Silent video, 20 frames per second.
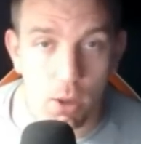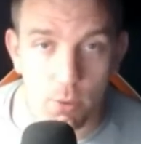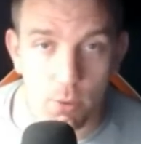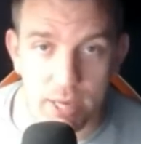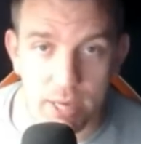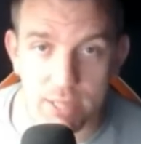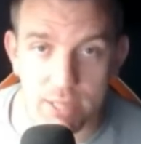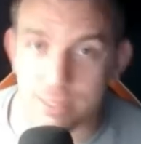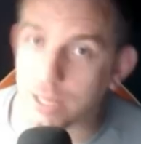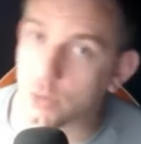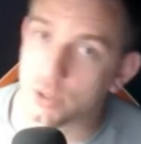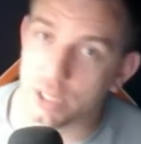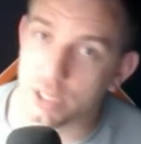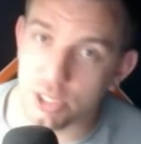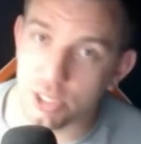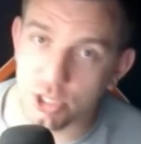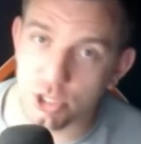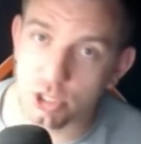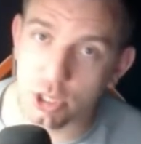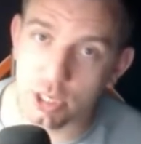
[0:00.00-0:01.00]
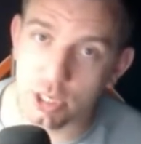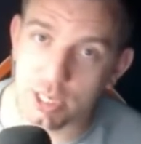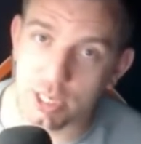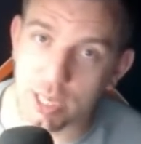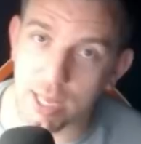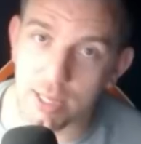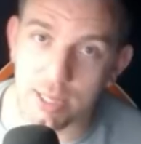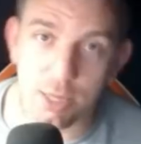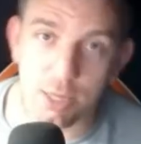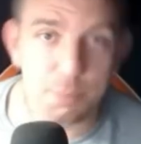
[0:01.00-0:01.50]
Okay, now this is going to
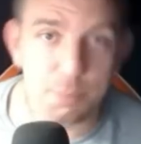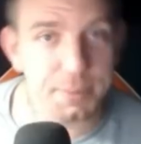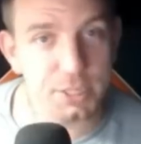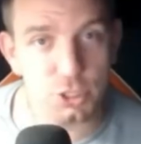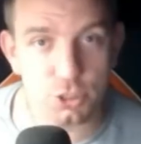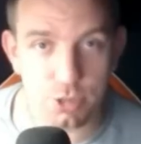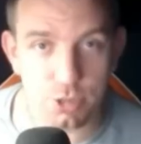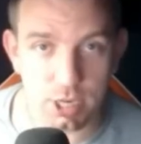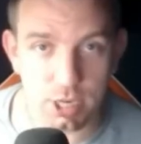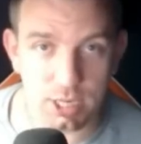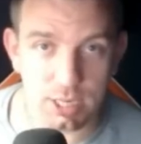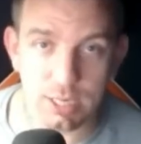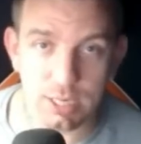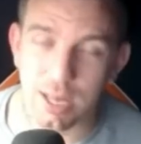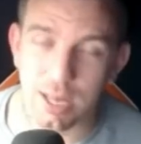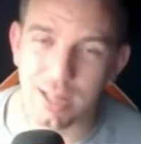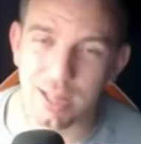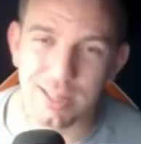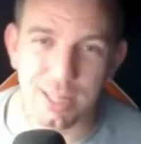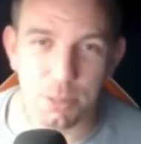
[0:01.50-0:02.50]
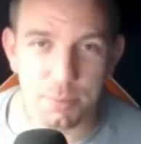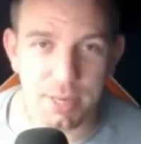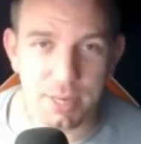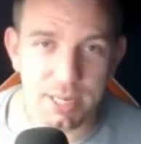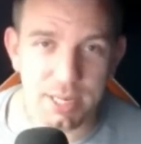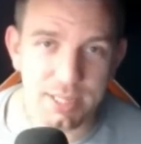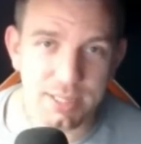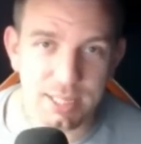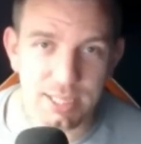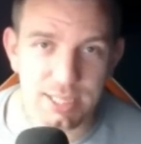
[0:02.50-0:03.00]
get a little bit tricky, a little
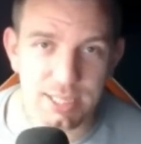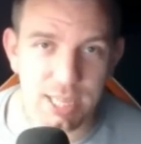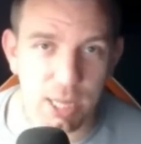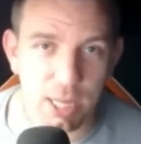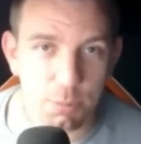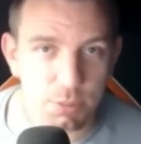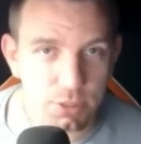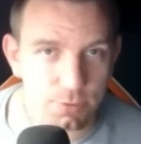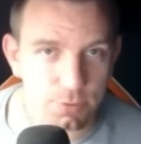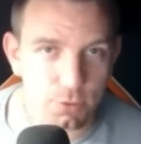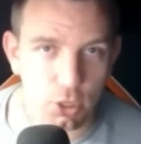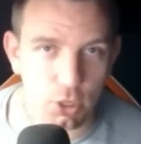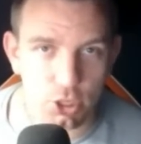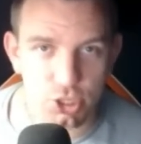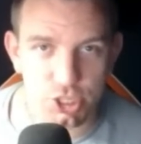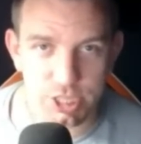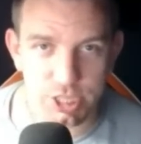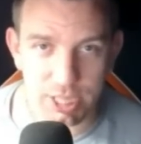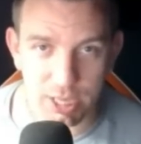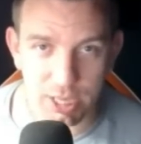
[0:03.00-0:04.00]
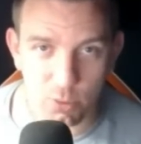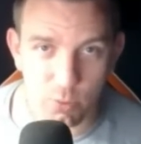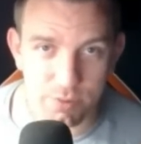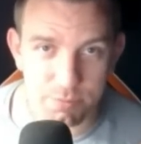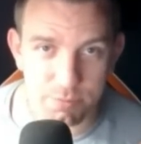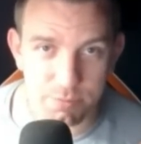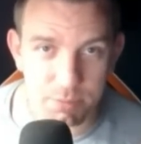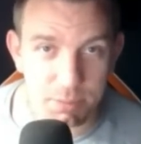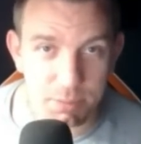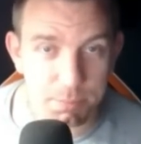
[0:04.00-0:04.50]
bit in detail, but you've got to stick
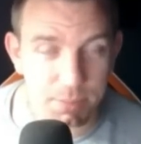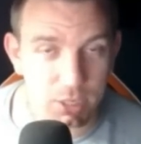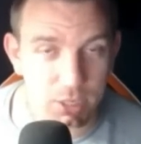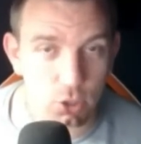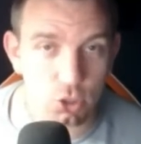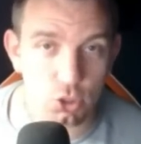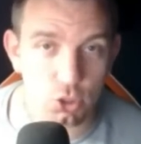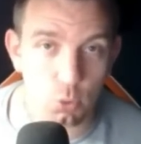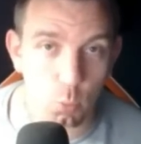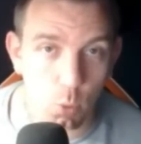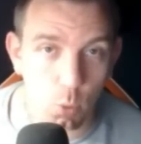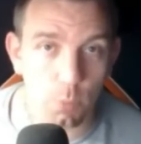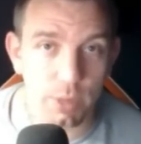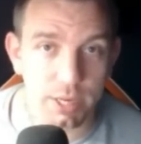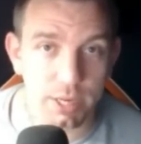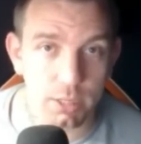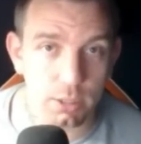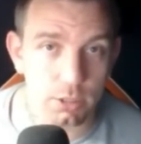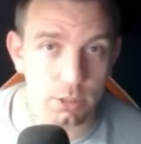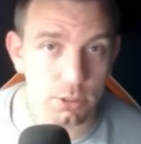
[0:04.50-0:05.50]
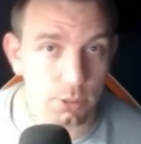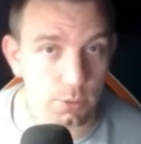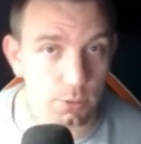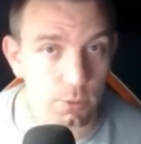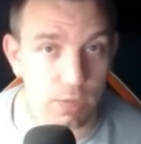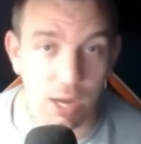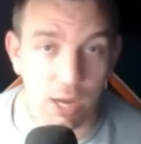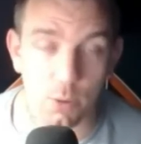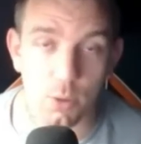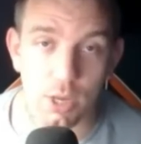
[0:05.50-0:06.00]
with me, because what we're going to
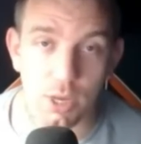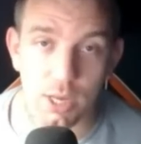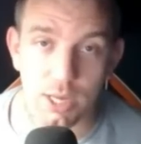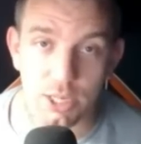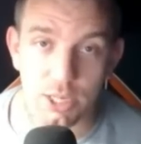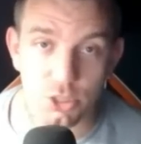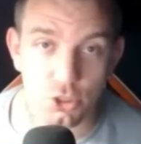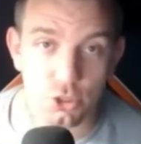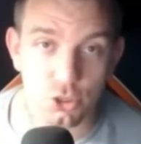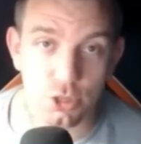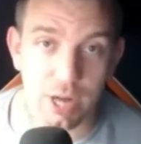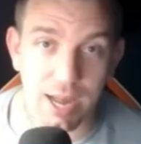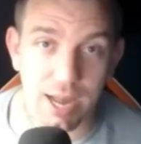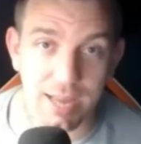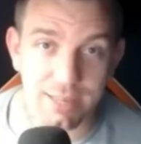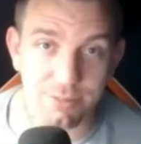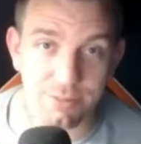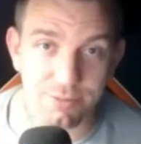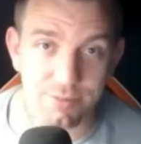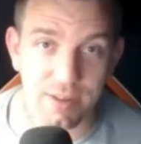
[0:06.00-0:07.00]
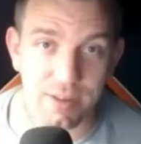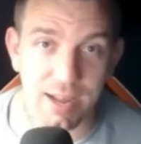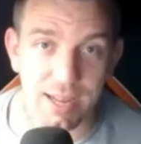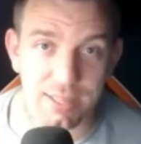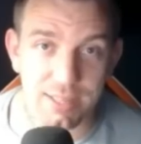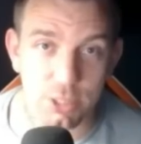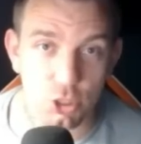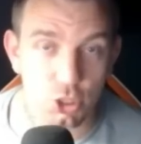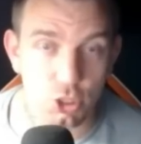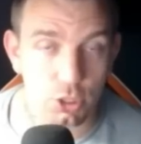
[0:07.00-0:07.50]
do now is try and
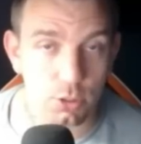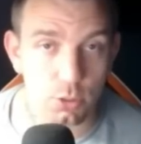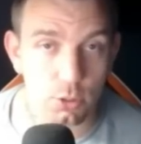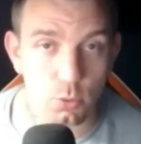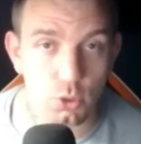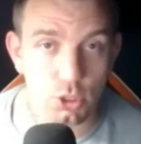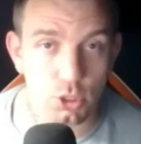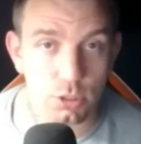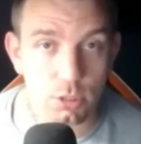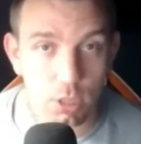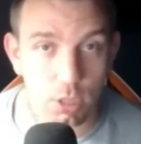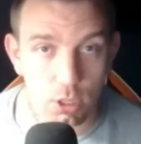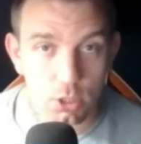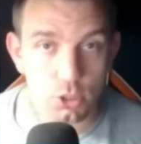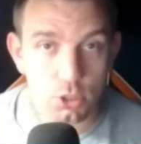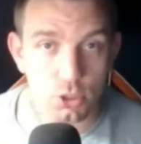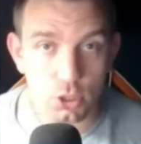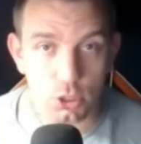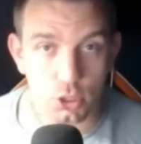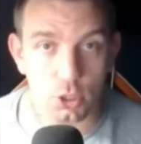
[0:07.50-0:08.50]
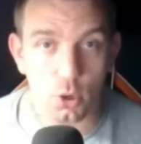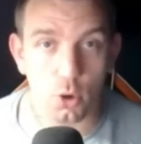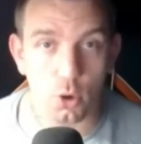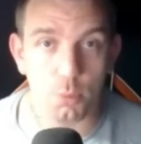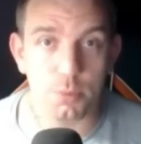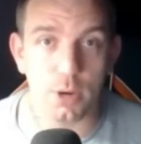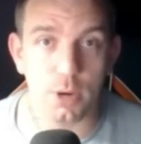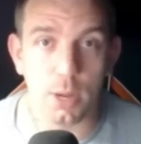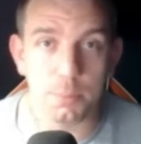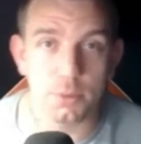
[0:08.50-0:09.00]
find a solution to
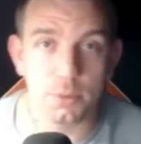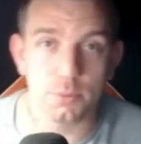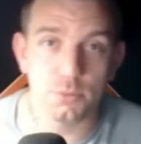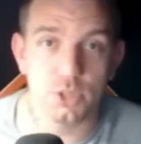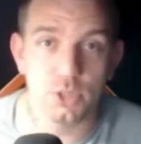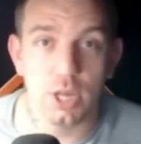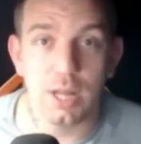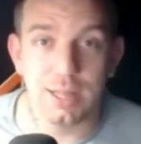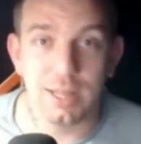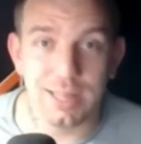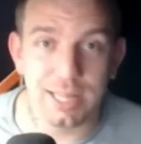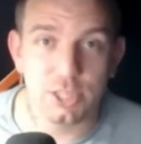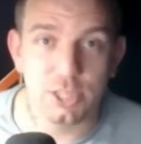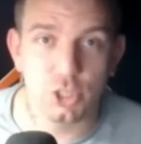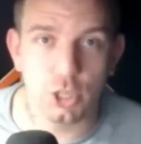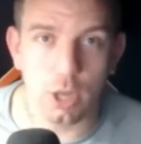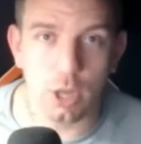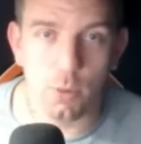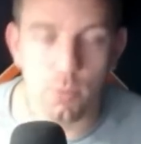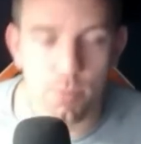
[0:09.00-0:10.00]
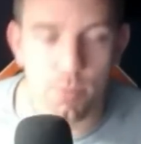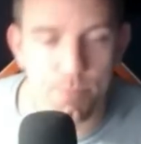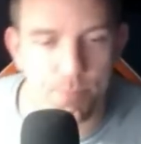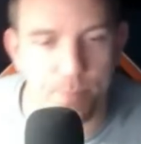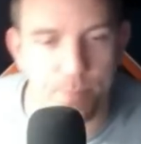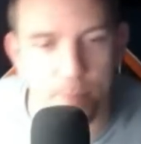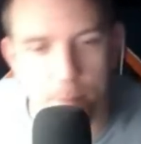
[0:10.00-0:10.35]
your problems. Let's go.